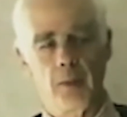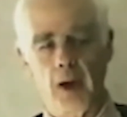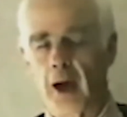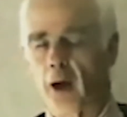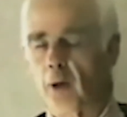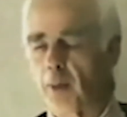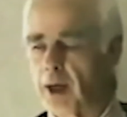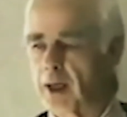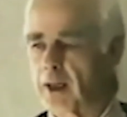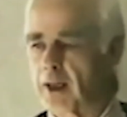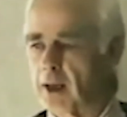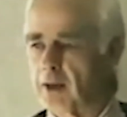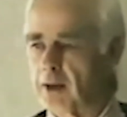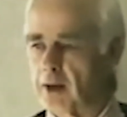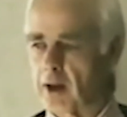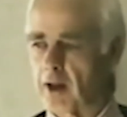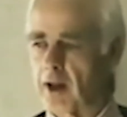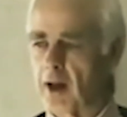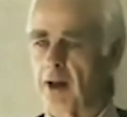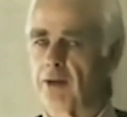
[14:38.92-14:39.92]

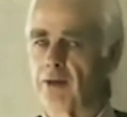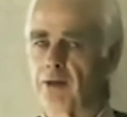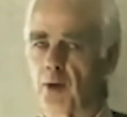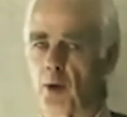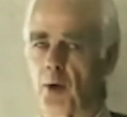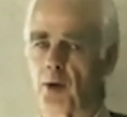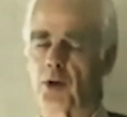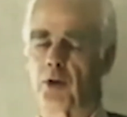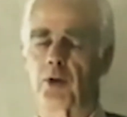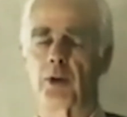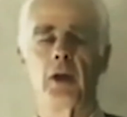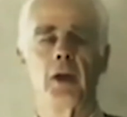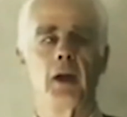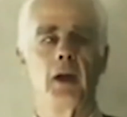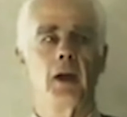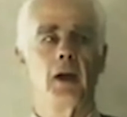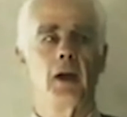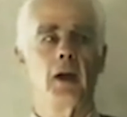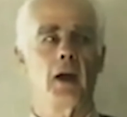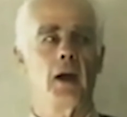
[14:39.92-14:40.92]
biomagnetic life force.
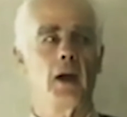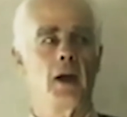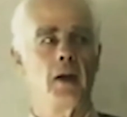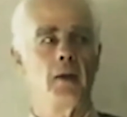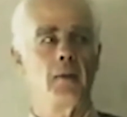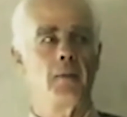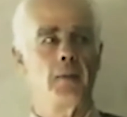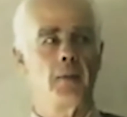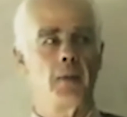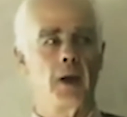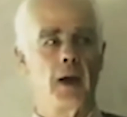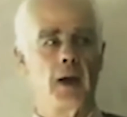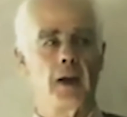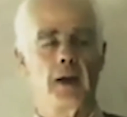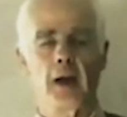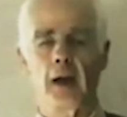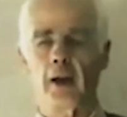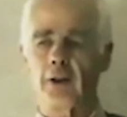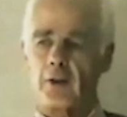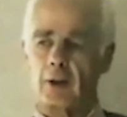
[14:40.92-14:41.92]

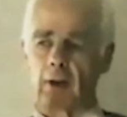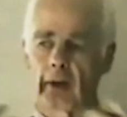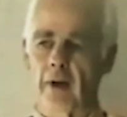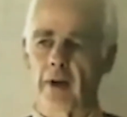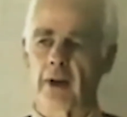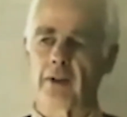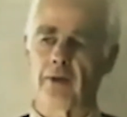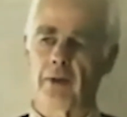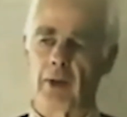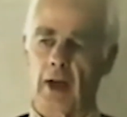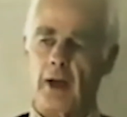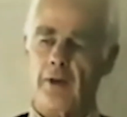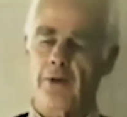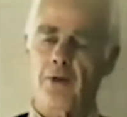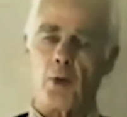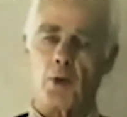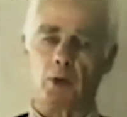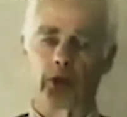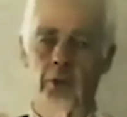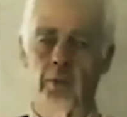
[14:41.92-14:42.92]
And as the
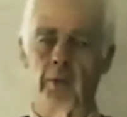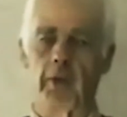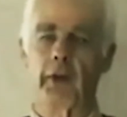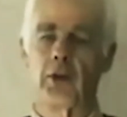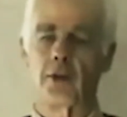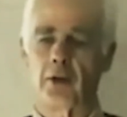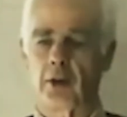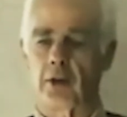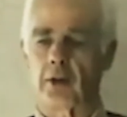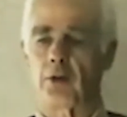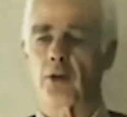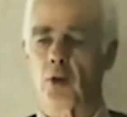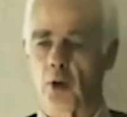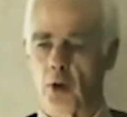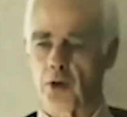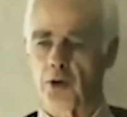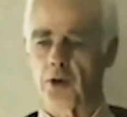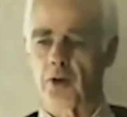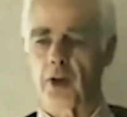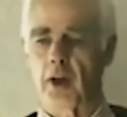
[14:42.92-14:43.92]
life force diminishes, of
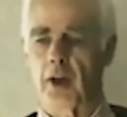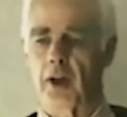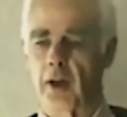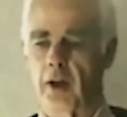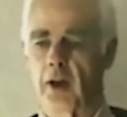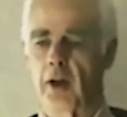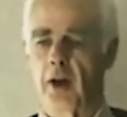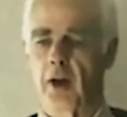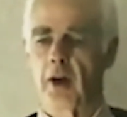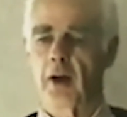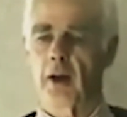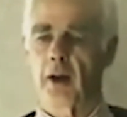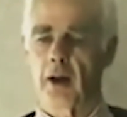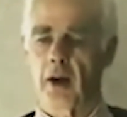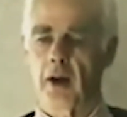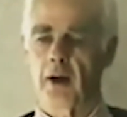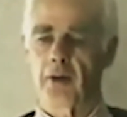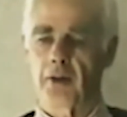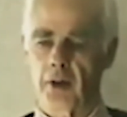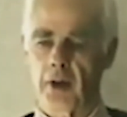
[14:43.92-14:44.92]
course, then
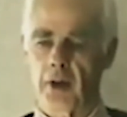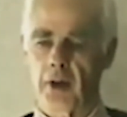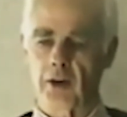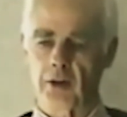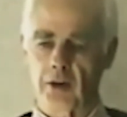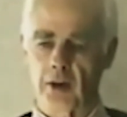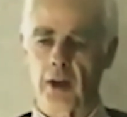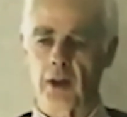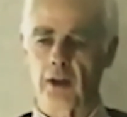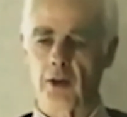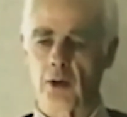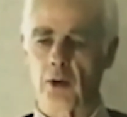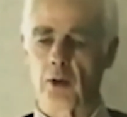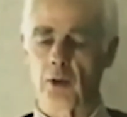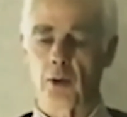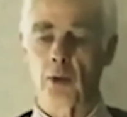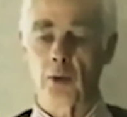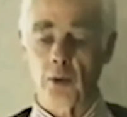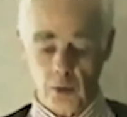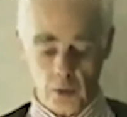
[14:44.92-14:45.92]
things tend
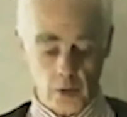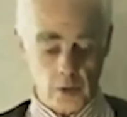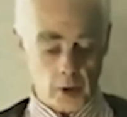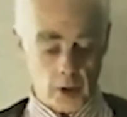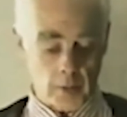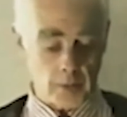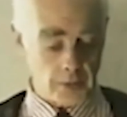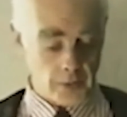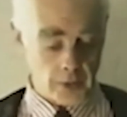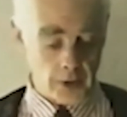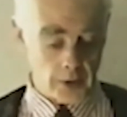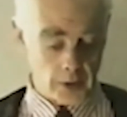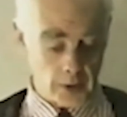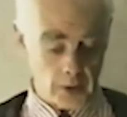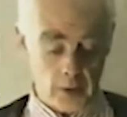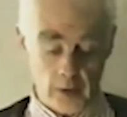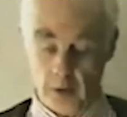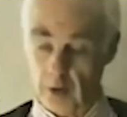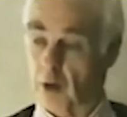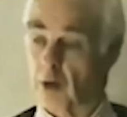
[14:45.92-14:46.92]
to drop
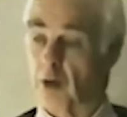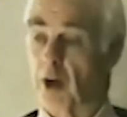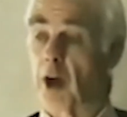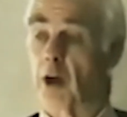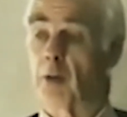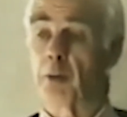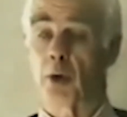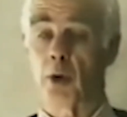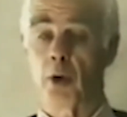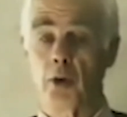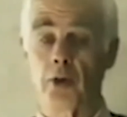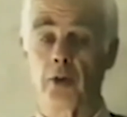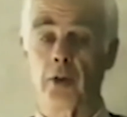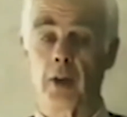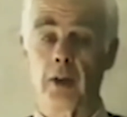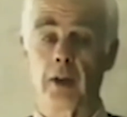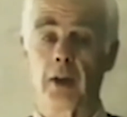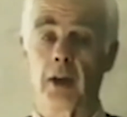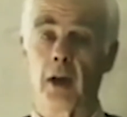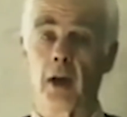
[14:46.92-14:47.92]
further to the ground, because
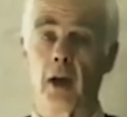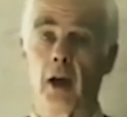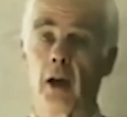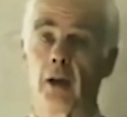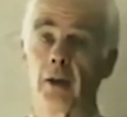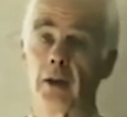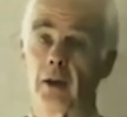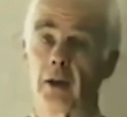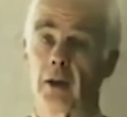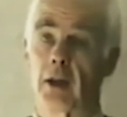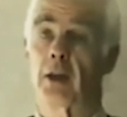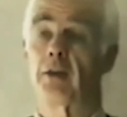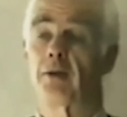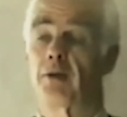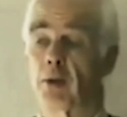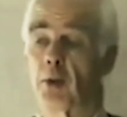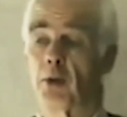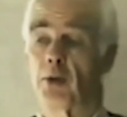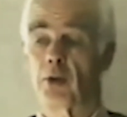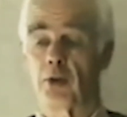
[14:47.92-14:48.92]
then they are under the
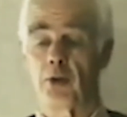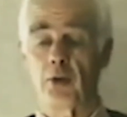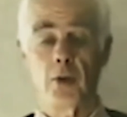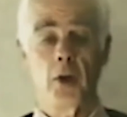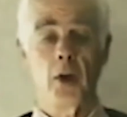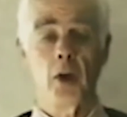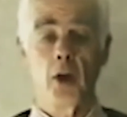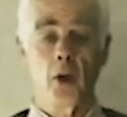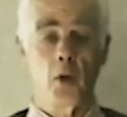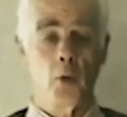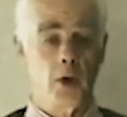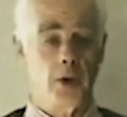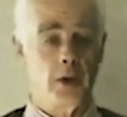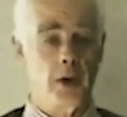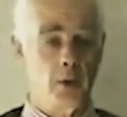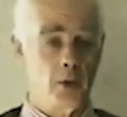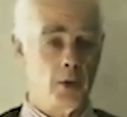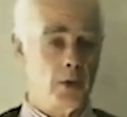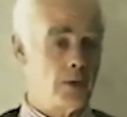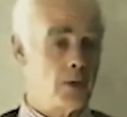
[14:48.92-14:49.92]
influence of what
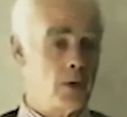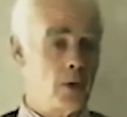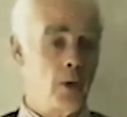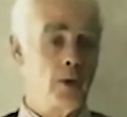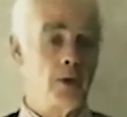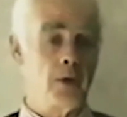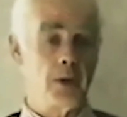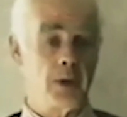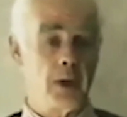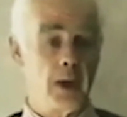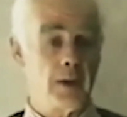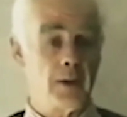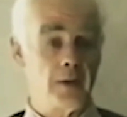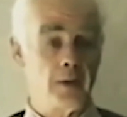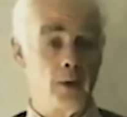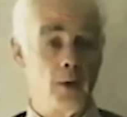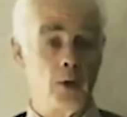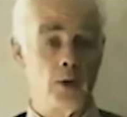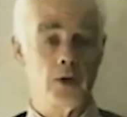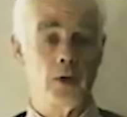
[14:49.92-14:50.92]
he would have called the
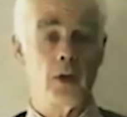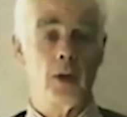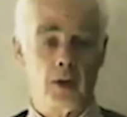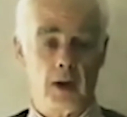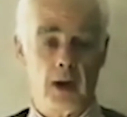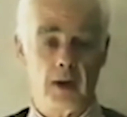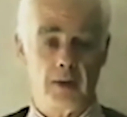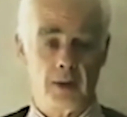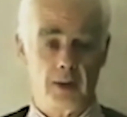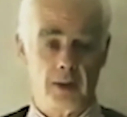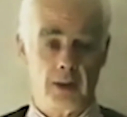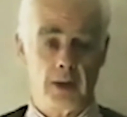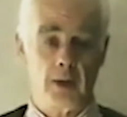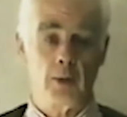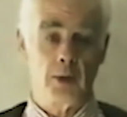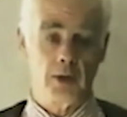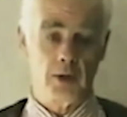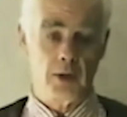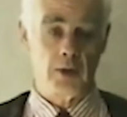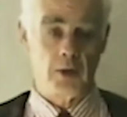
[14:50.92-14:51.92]
death force, gravity,
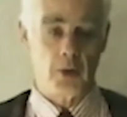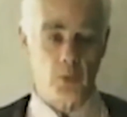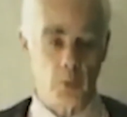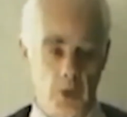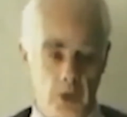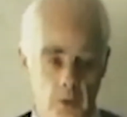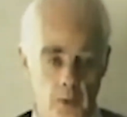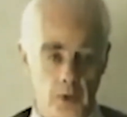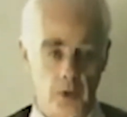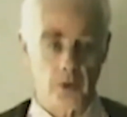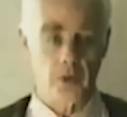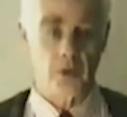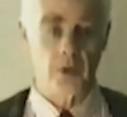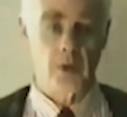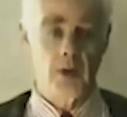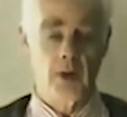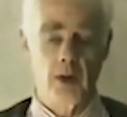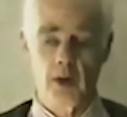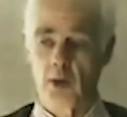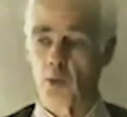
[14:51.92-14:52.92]
which is the one which
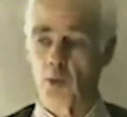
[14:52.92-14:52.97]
